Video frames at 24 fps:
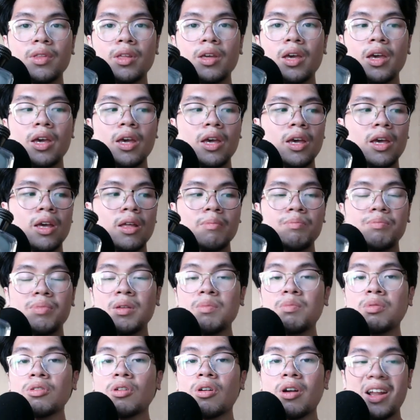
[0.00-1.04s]
And
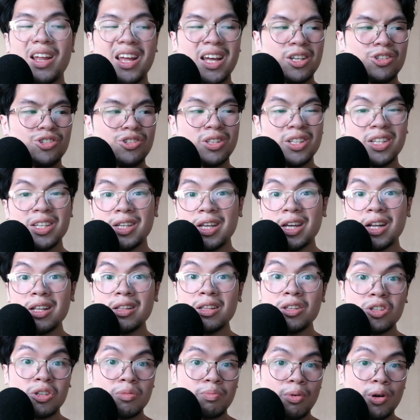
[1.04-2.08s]
people are actually getting
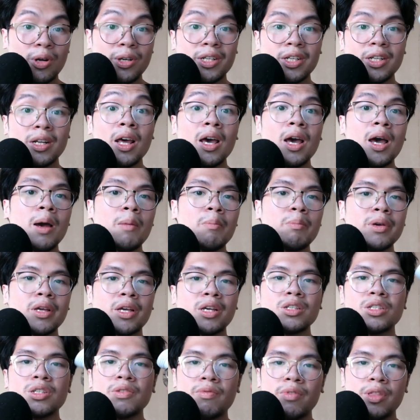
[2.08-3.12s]
disappointed
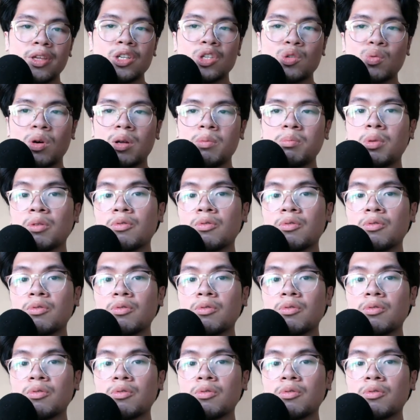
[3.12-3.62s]
because of this one.